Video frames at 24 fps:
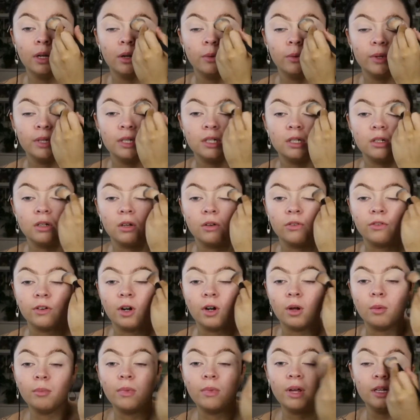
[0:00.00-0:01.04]
Louise stuff, you're
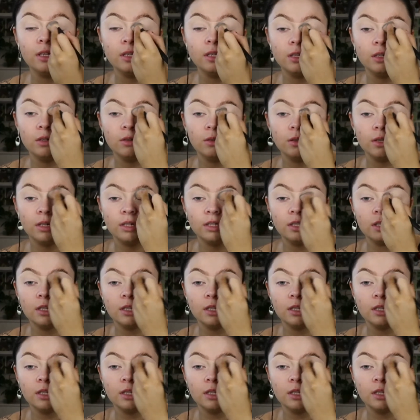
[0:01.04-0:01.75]
not meant to do this.